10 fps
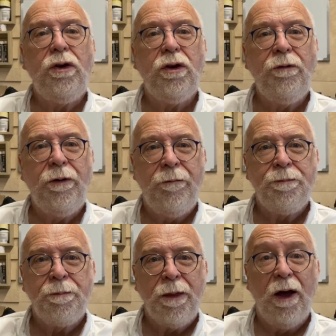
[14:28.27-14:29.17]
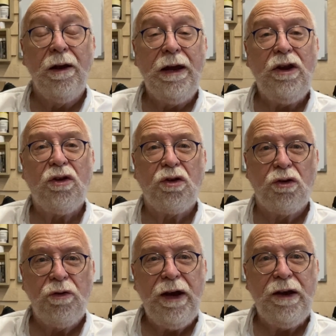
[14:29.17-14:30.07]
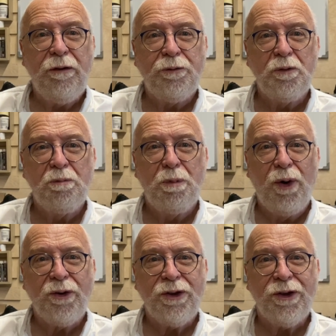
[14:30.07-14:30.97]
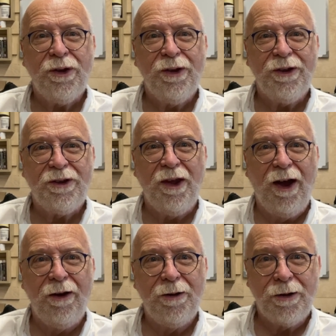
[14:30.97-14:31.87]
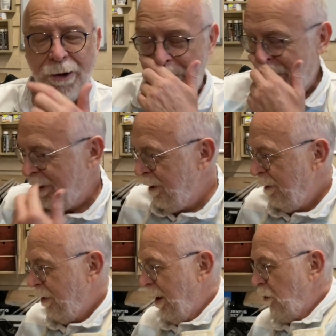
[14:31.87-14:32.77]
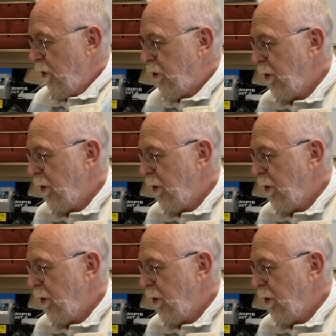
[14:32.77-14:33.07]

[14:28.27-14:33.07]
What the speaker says: of at least 3 different box styles. There was